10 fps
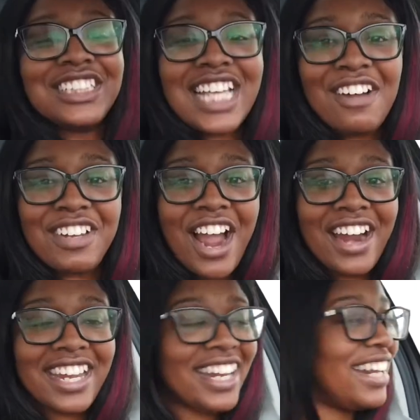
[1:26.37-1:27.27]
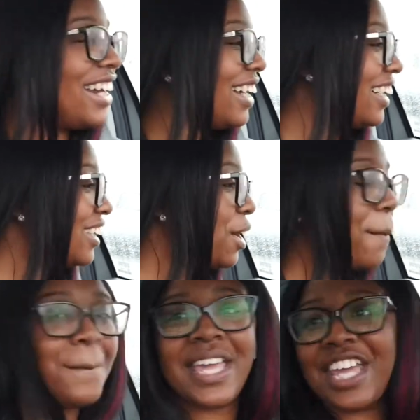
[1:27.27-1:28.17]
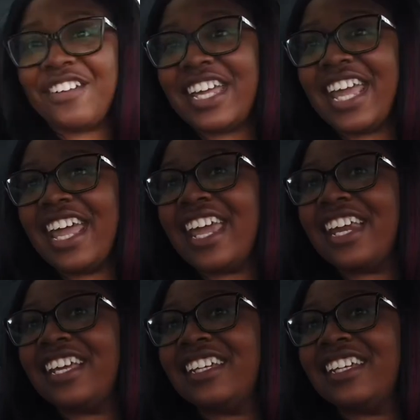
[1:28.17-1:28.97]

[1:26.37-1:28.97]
just how we are here, period.